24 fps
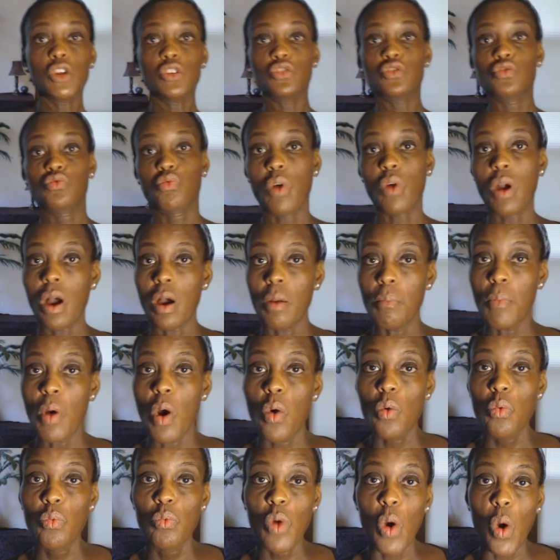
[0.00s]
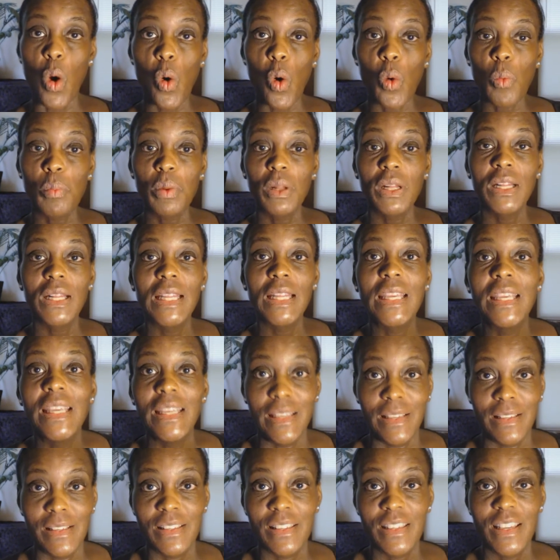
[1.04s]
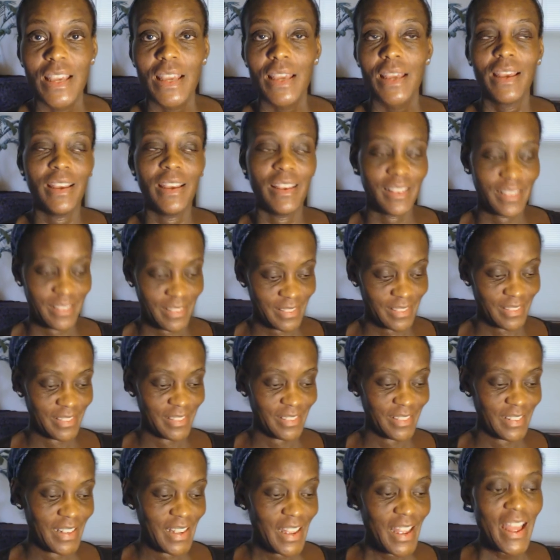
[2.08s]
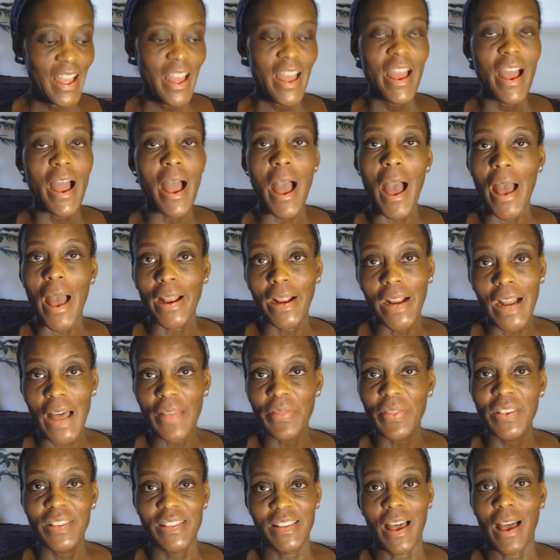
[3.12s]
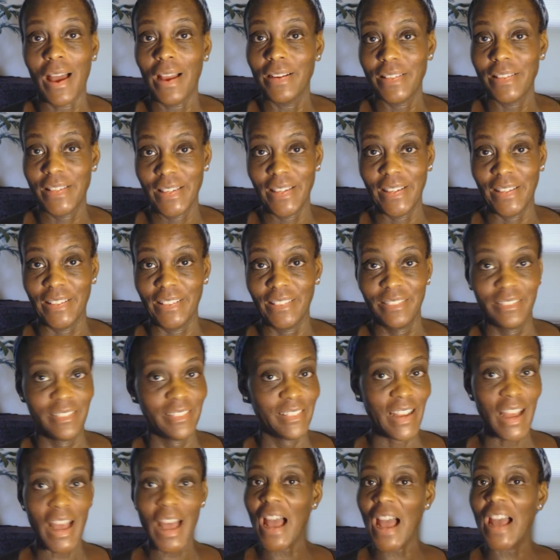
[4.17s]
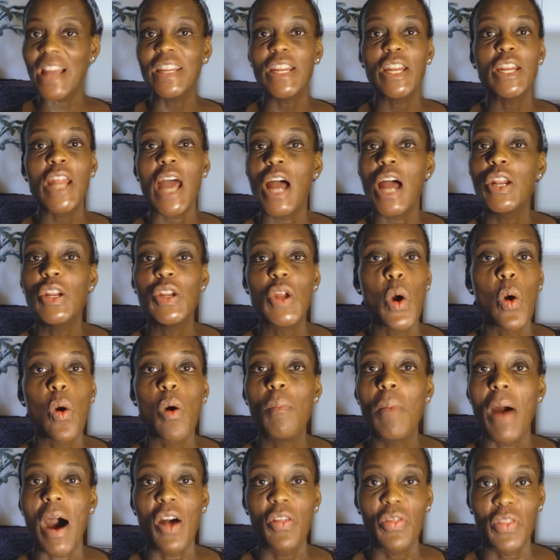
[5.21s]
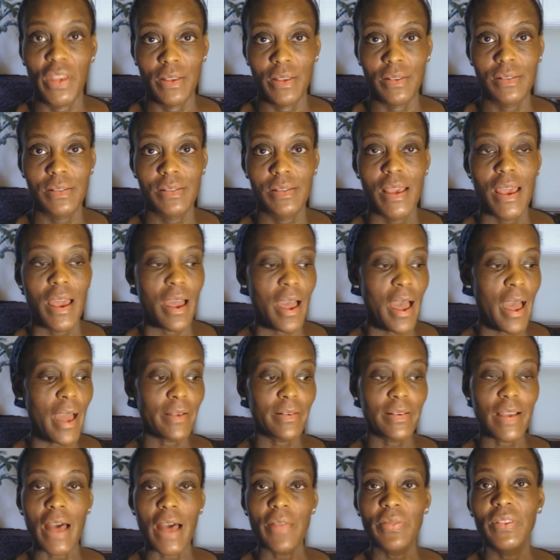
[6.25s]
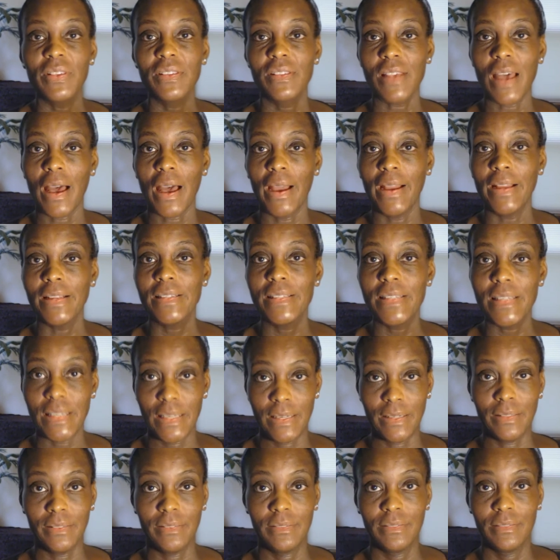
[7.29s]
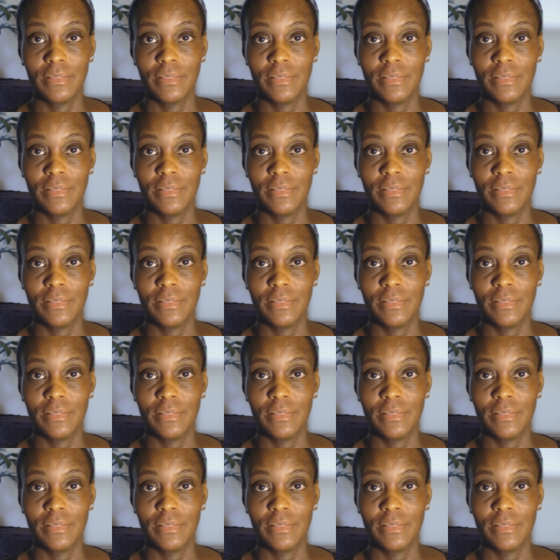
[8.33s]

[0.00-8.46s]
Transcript: Drum roll please. I got this idea. I did not know about this. I got this idea